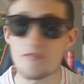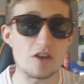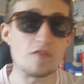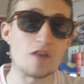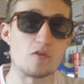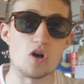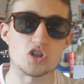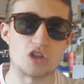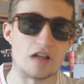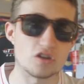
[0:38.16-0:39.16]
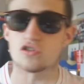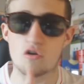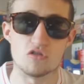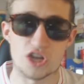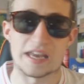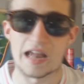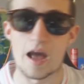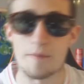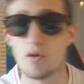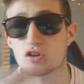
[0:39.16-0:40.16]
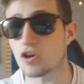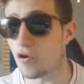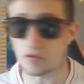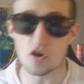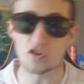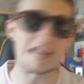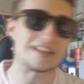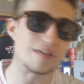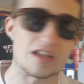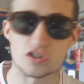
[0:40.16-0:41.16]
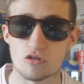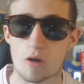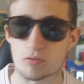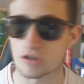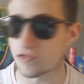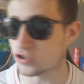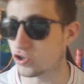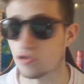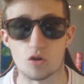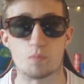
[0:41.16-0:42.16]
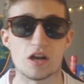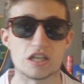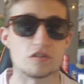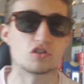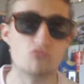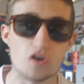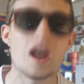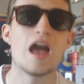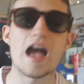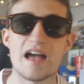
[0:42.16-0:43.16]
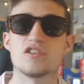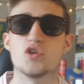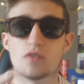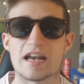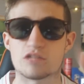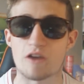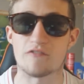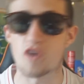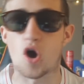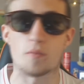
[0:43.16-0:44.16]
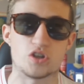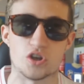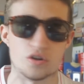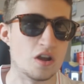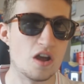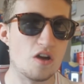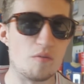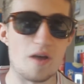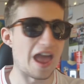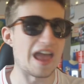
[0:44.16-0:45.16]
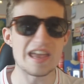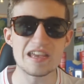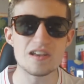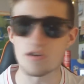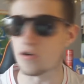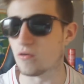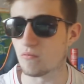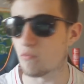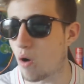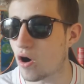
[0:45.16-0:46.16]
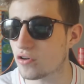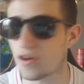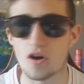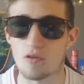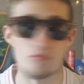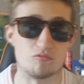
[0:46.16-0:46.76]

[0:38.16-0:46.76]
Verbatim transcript: if, if you haven't watched that, just go and check it out. But, of course, I gave you guys two options for two new players for the squad, and you guys went for option a or one or